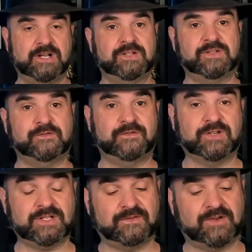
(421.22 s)
So
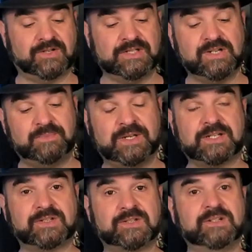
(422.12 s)
first of all,
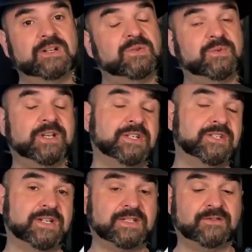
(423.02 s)
Neopixel, we can
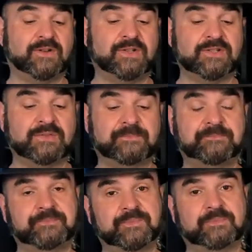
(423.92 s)
adjust the volume.
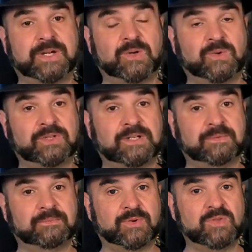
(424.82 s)
By
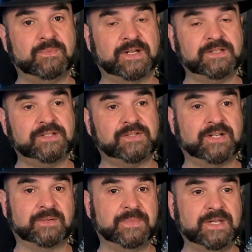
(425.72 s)
holding both buttons, you'll
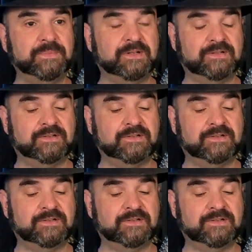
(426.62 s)
hear a beep.